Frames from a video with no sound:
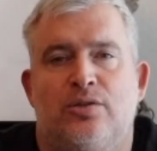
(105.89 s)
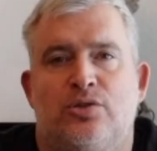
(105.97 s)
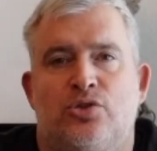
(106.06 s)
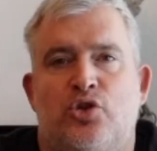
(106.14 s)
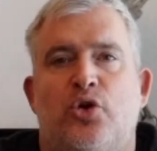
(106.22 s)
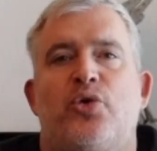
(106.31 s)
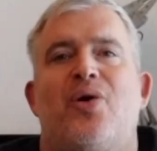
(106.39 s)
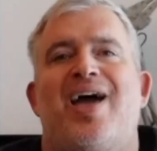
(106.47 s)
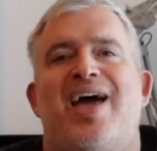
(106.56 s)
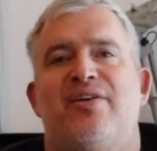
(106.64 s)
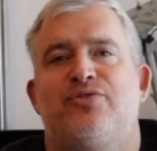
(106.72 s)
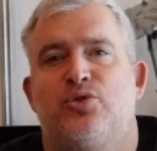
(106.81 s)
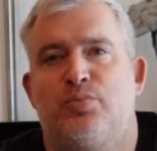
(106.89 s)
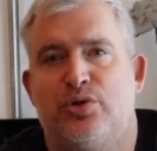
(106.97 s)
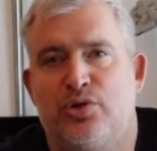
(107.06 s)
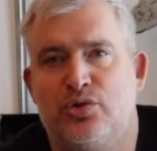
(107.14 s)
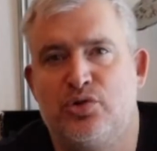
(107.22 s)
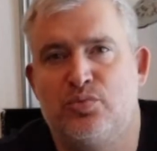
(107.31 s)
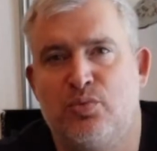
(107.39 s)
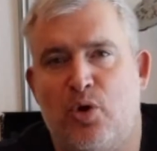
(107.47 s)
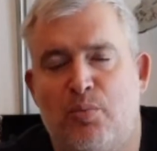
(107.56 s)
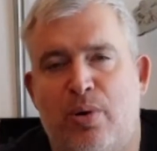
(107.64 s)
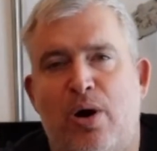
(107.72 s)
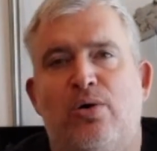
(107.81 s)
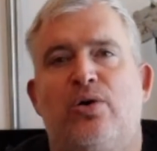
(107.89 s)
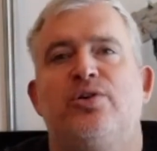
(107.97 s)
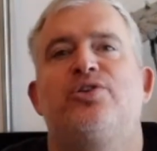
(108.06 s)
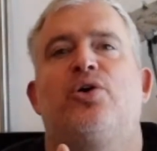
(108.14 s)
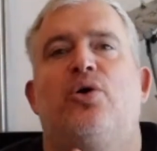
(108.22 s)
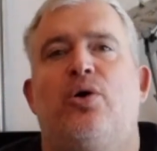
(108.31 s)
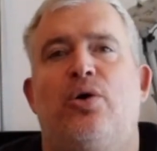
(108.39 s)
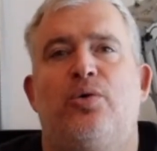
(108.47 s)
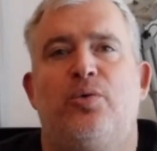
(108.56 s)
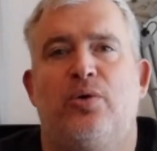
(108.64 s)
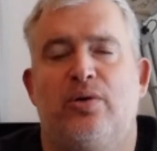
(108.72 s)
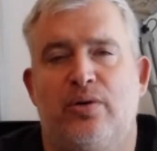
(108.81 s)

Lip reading: So you have to produce more power on your own